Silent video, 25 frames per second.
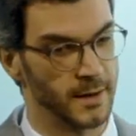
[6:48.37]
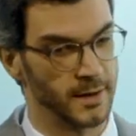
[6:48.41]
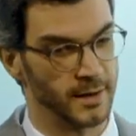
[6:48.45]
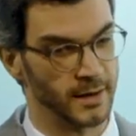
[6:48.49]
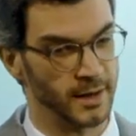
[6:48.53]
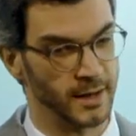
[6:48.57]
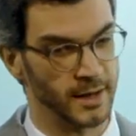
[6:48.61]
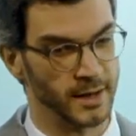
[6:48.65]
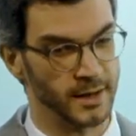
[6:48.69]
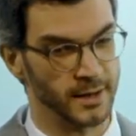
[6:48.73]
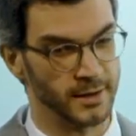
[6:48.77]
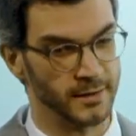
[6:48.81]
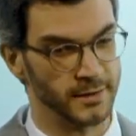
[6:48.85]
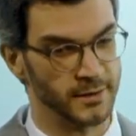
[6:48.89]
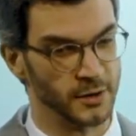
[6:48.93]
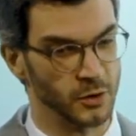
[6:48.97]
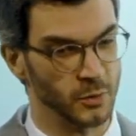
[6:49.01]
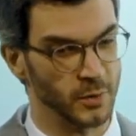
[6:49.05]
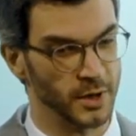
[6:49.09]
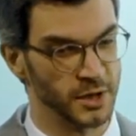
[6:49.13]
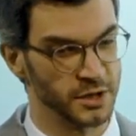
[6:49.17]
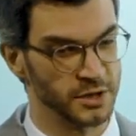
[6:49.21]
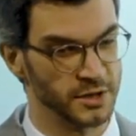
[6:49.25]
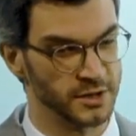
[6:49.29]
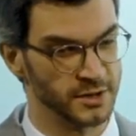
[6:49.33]
and the
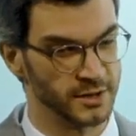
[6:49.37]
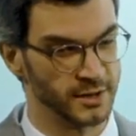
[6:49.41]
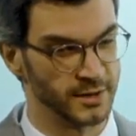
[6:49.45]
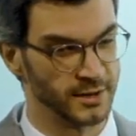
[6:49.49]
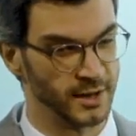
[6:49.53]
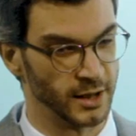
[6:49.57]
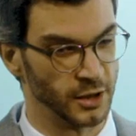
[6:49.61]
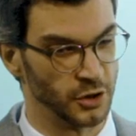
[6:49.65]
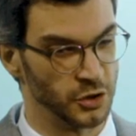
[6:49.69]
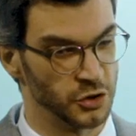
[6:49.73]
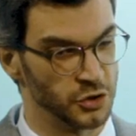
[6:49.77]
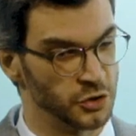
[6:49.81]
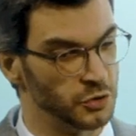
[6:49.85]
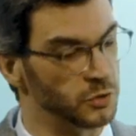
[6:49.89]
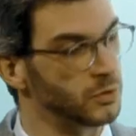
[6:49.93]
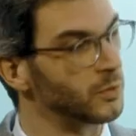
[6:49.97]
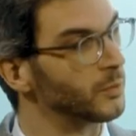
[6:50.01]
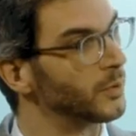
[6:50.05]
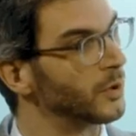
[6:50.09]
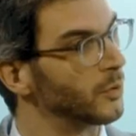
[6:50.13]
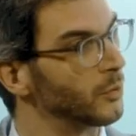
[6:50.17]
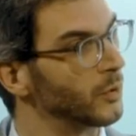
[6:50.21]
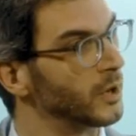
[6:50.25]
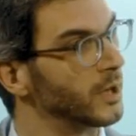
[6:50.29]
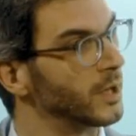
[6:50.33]
question is just like, shouldn't
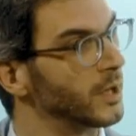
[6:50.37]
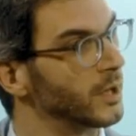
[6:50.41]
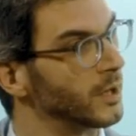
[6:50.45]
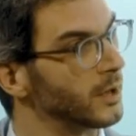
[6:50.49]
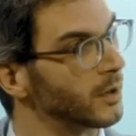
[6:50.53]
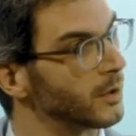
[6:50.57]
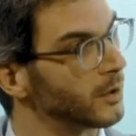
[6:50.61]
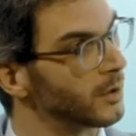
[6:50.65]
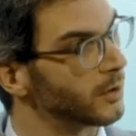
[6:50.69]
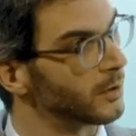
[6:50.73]
we really